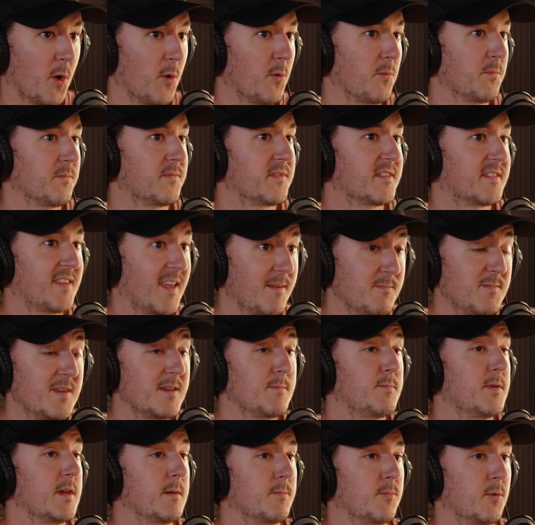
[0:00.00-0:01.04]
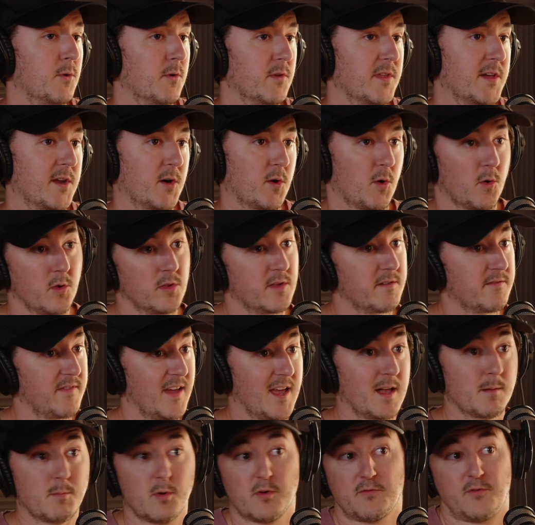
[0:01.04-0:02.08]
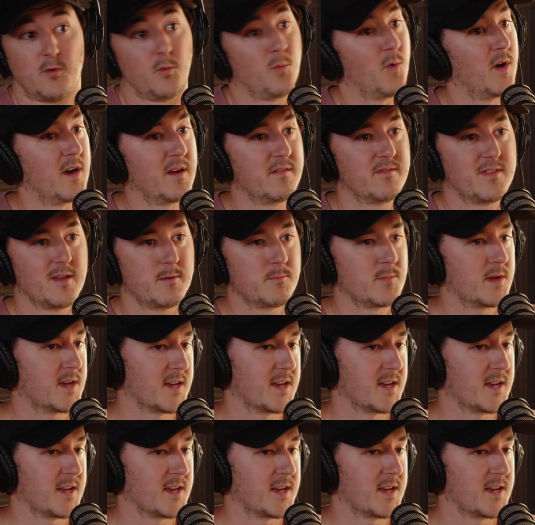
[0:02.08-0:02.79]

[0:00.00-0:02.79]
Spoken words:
Don't send me people that are only available for one of them,